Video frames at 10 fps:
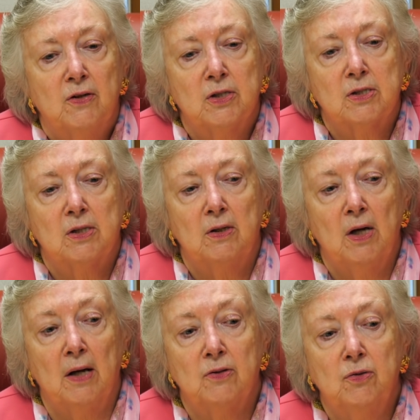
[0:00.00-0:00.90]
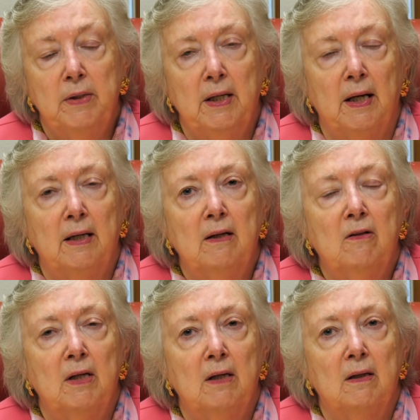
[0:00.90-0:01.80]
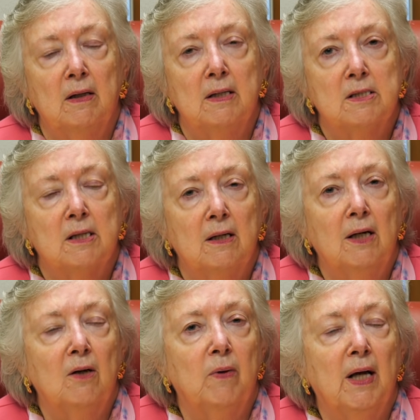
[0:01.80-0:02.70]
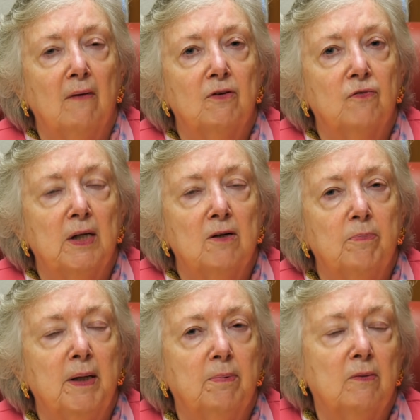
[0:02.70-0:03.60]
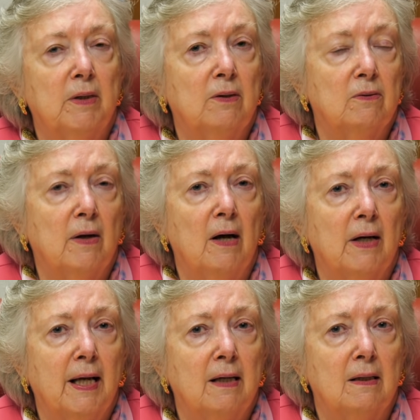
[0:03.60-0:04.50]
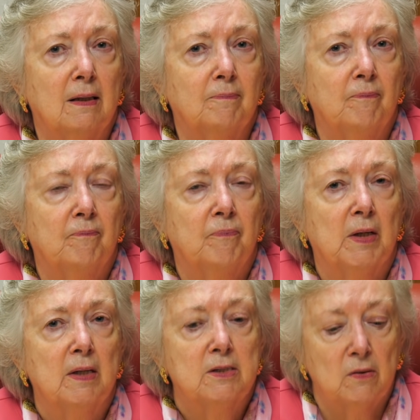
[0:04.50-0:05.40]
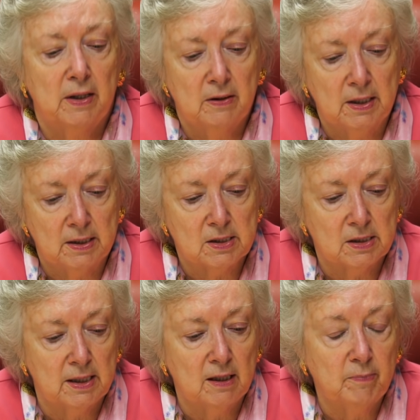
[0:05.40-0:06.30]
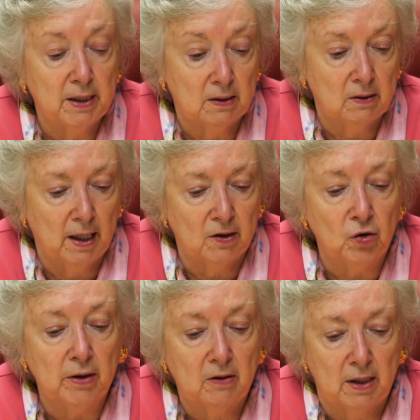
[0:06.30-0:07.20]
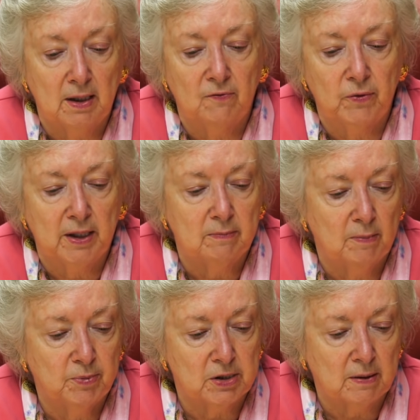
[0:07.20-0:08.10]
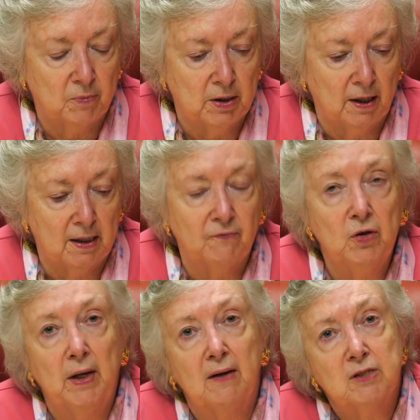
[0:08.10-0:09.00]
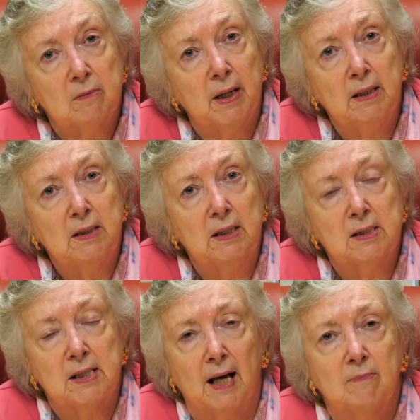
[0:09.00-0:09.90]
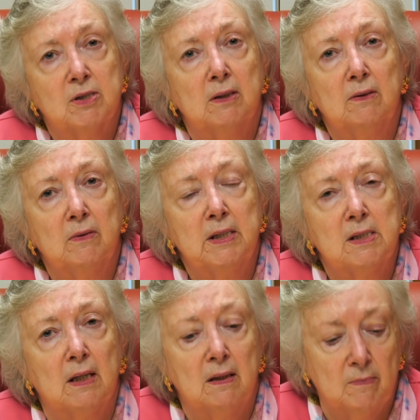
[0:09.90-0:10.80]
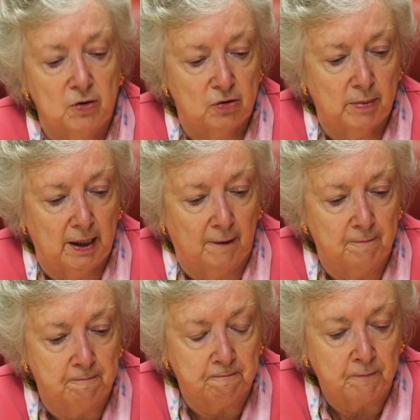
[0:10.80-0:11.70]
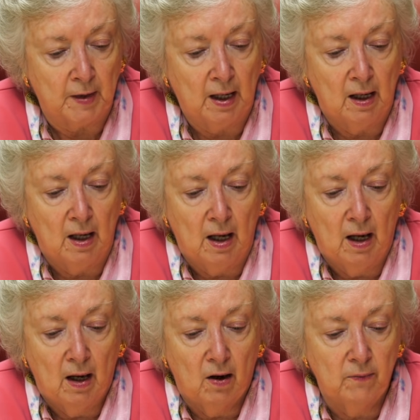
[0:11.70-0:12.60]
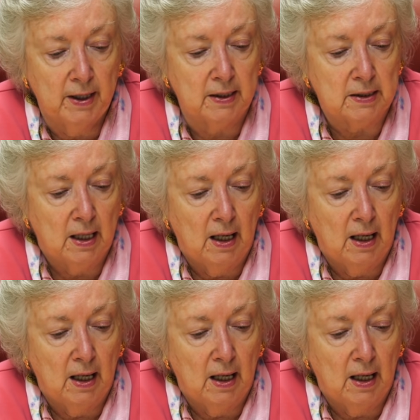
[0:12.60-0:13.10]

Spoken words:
just not doing anything and then suddenly we have a flood of people and we don't know how to handle them. So I think it'll be a good thing if we come up with something. And if you have some ideas, absolutely send them to me. All right.